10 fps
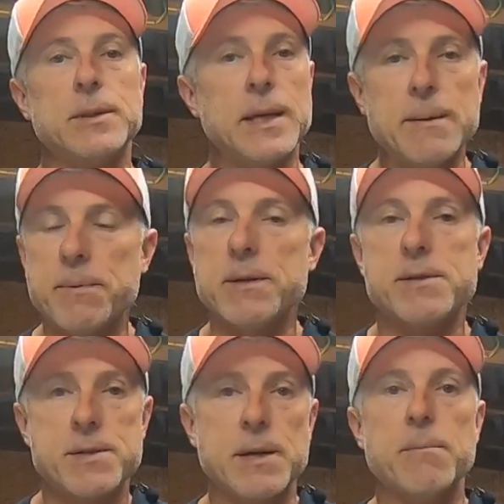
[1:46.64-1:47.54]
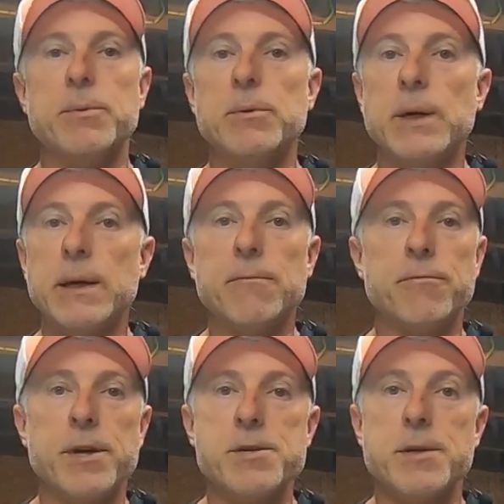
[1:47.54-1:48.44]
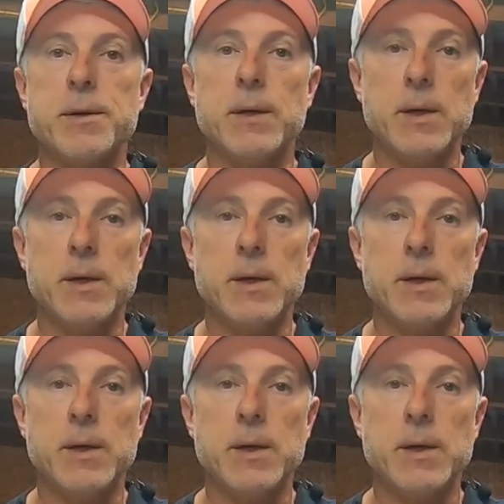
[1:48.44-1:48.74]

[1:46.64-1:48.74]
keep it simple and fish it.